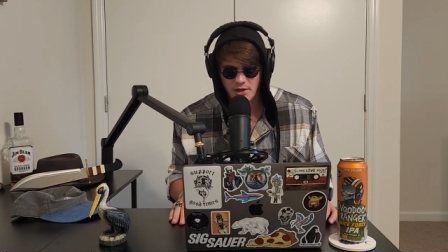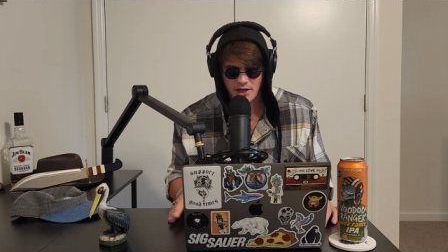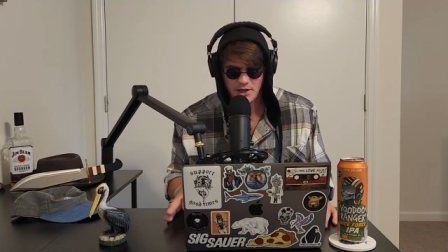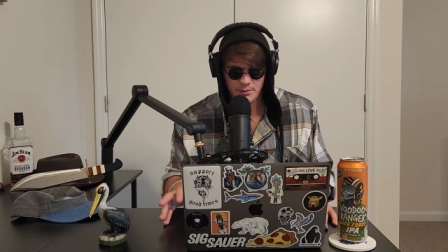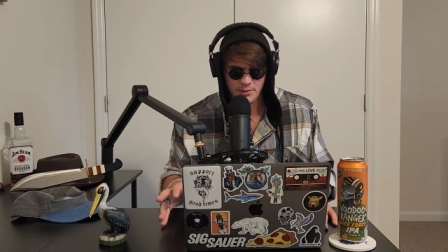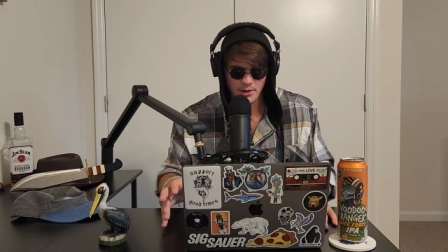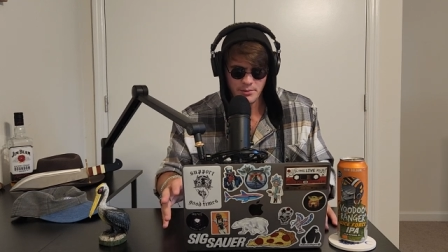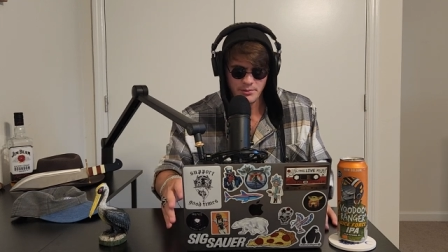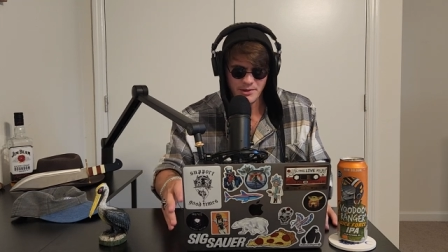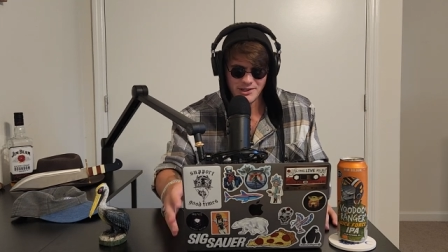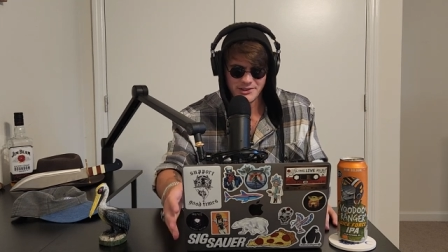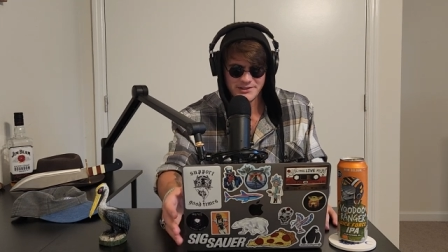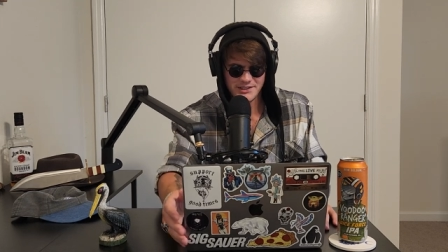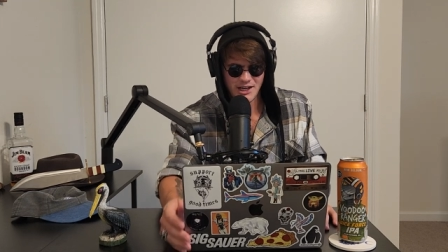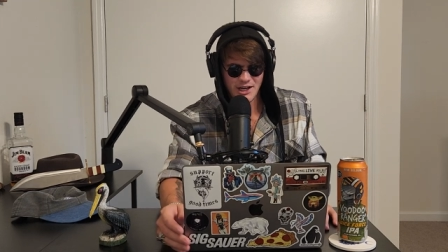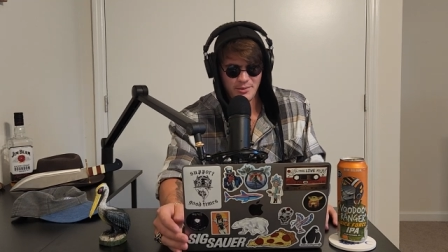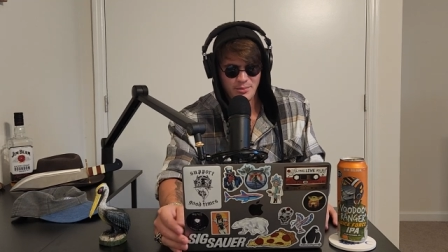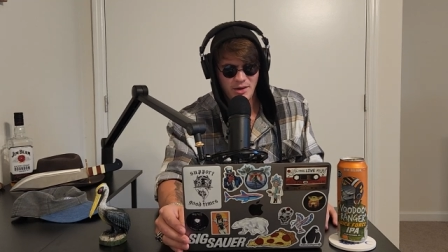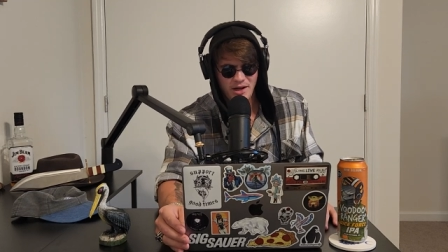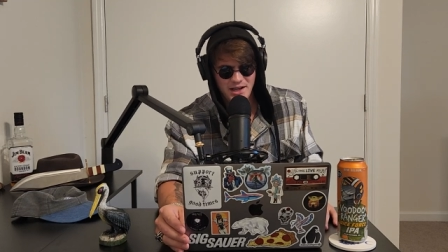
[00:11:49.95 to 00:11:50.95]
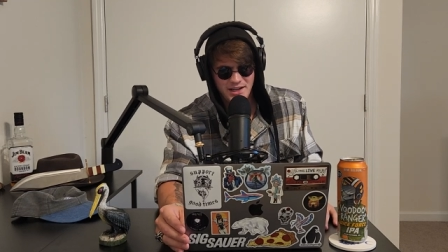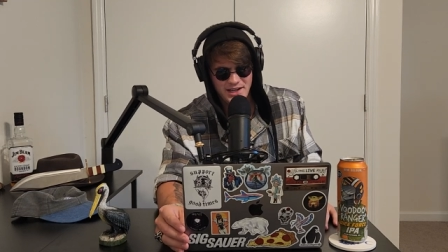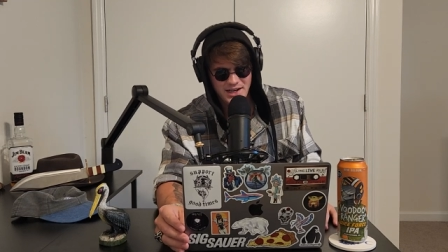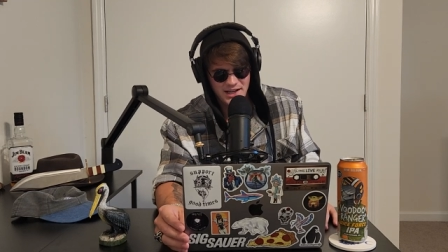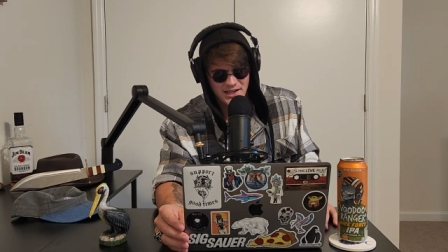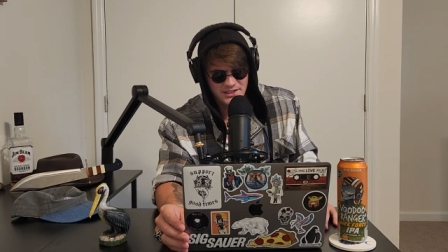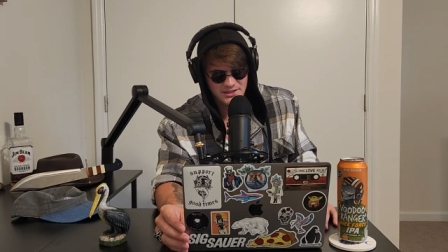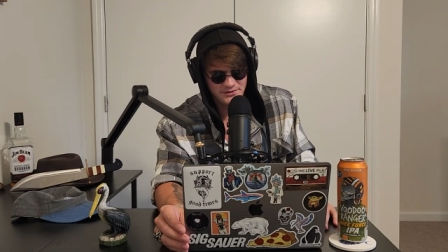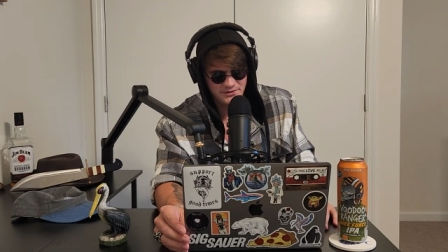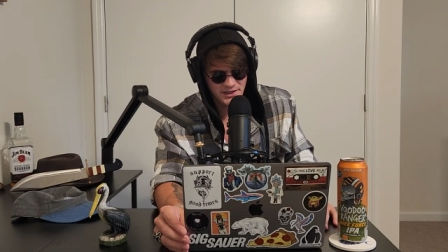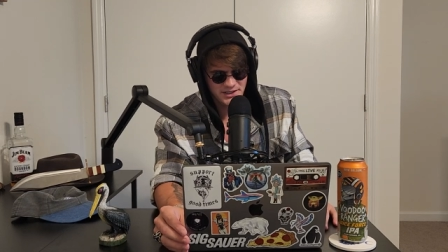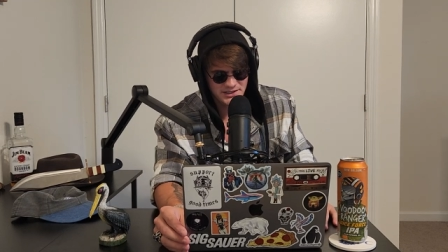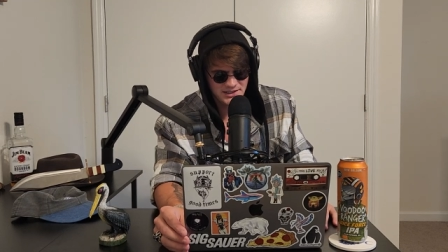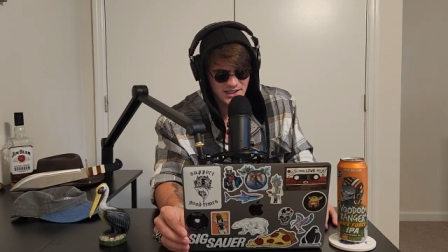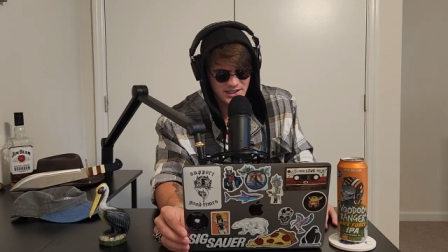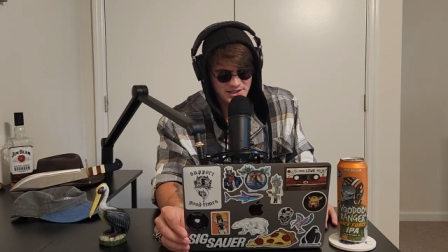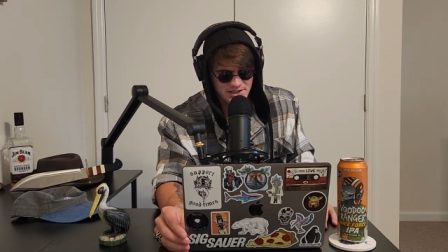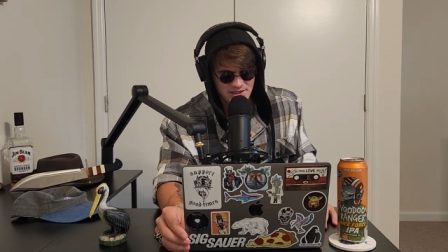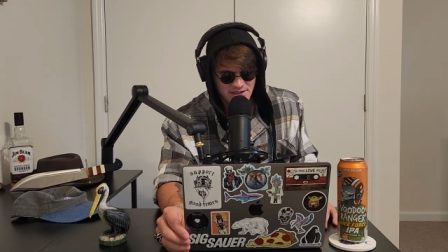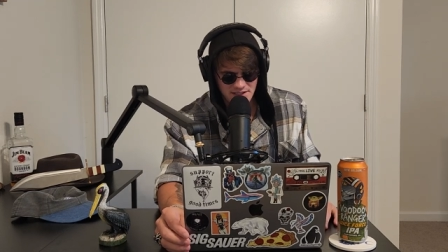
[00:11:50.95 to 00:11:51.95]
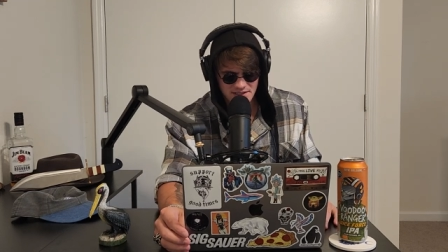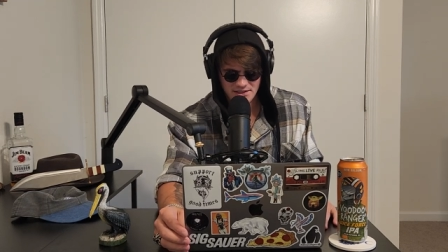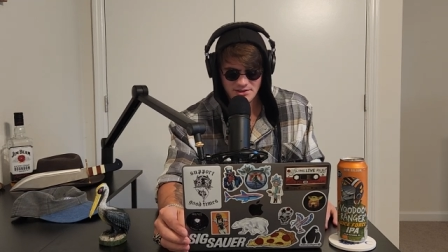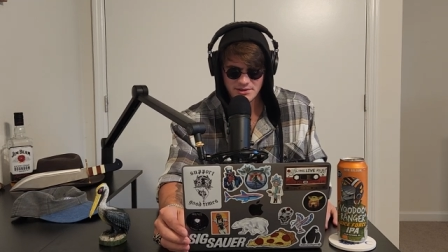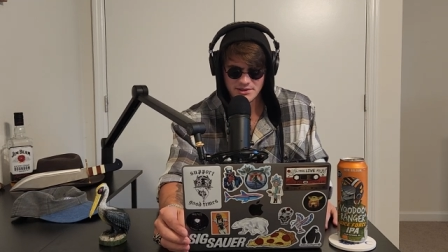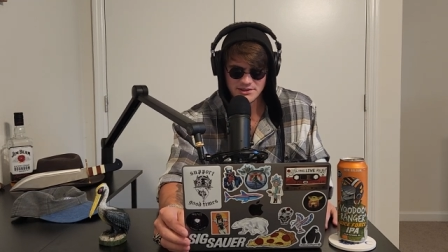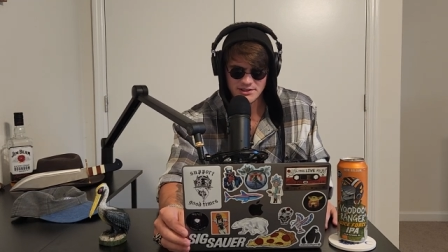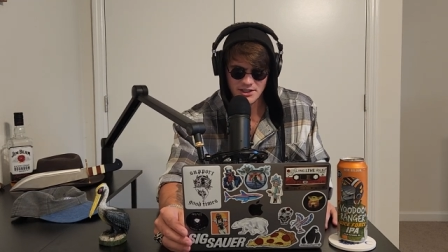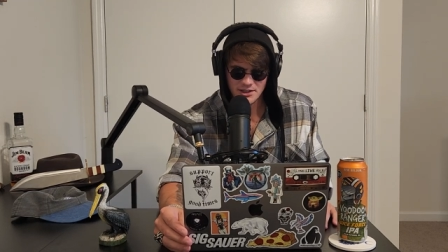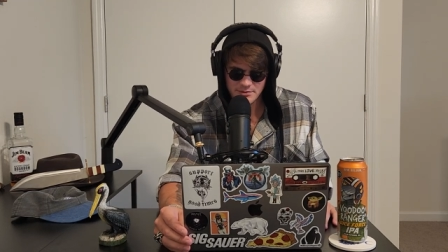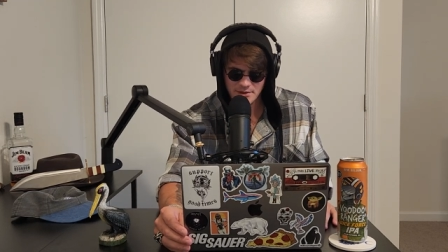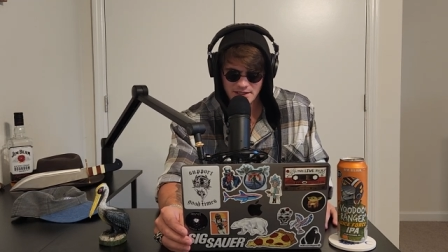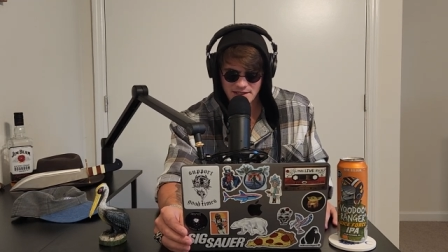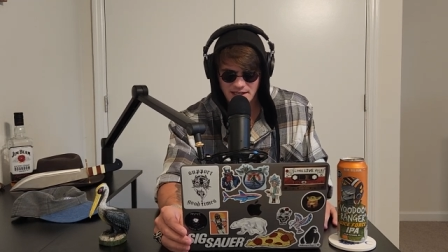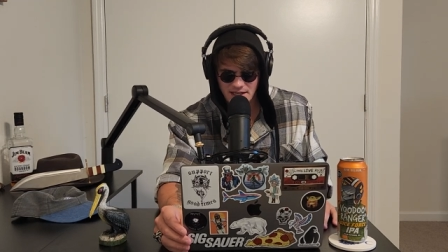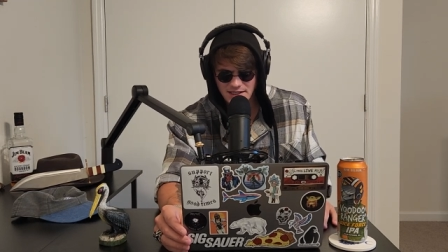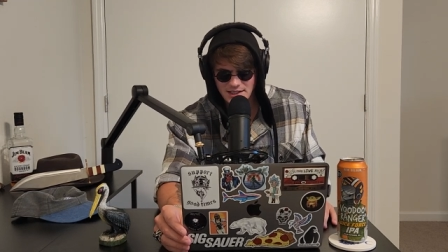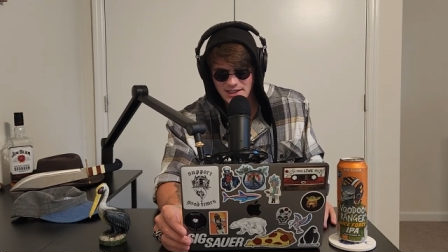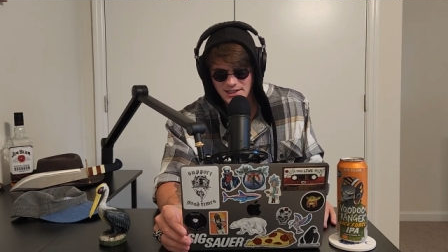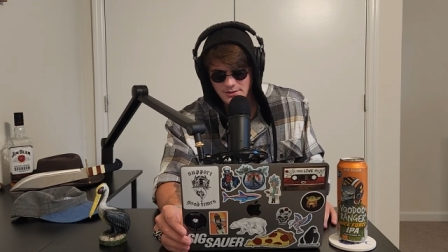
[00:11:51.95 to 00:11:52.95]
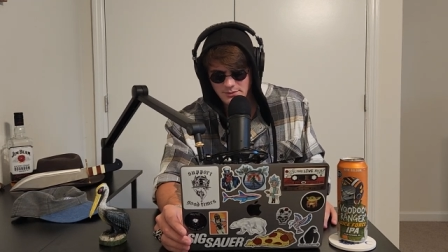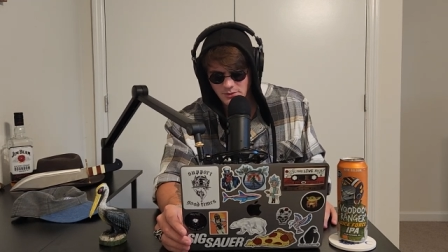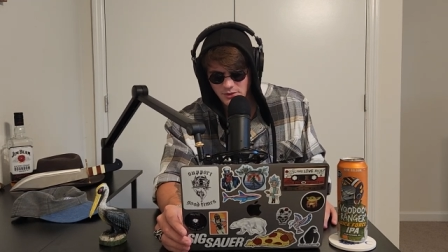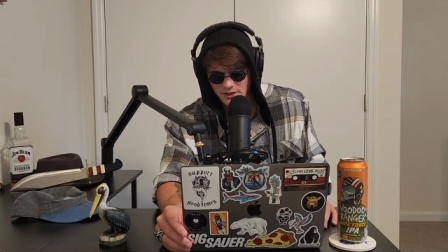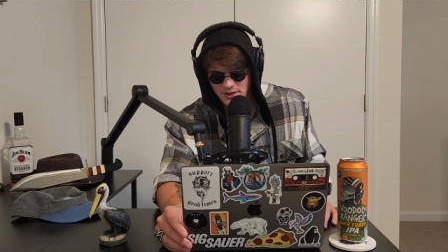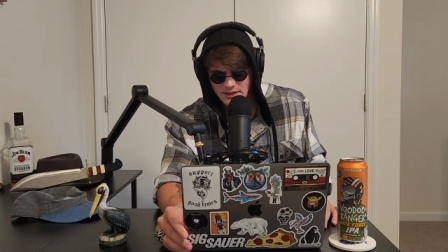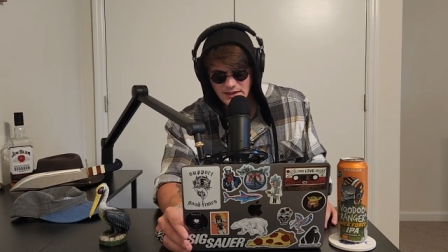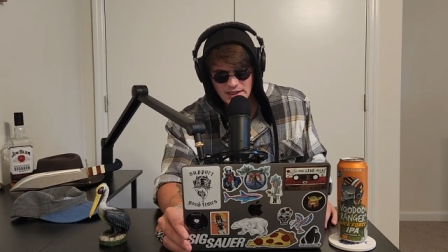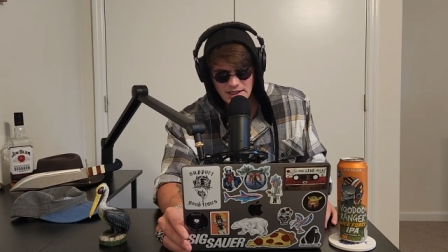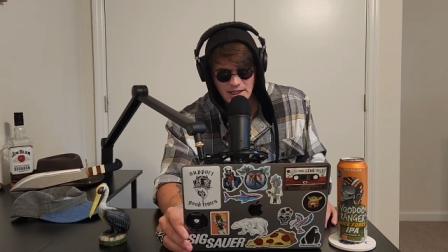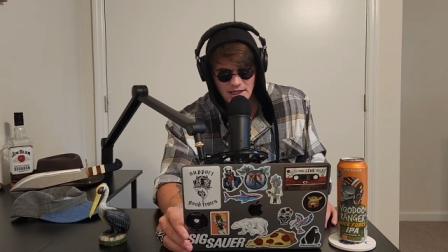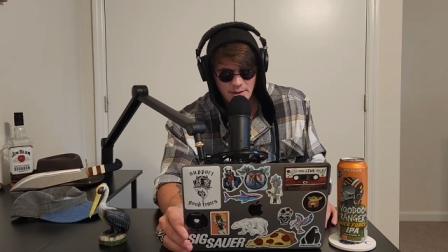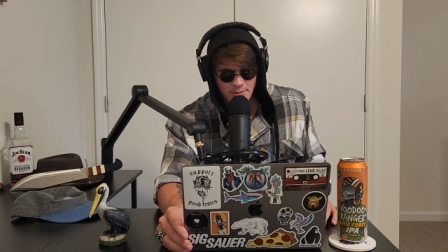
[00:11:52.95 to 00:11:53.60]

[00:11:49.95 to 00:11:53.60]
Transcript: I'm not going to be a military podcast. Fuck that shit. Don't want to talk about that anymore.